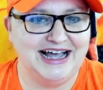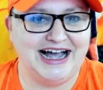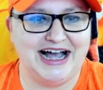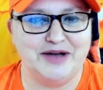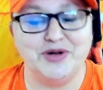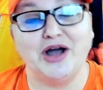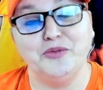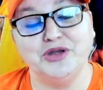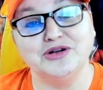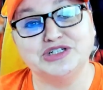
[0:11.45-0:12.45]
But
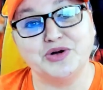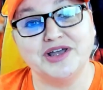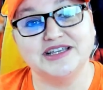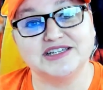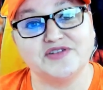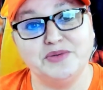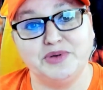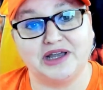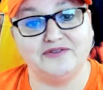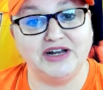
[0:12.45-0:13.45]
hope you enjoy this free
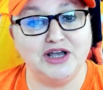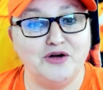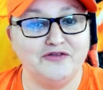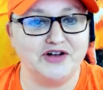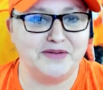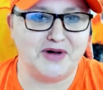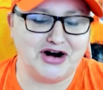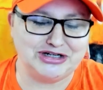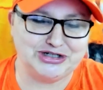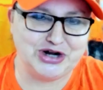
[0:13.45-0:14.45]
pick video from
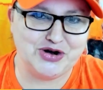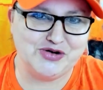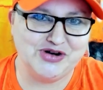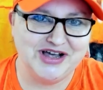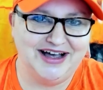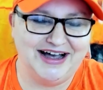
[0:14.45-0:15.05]
our show.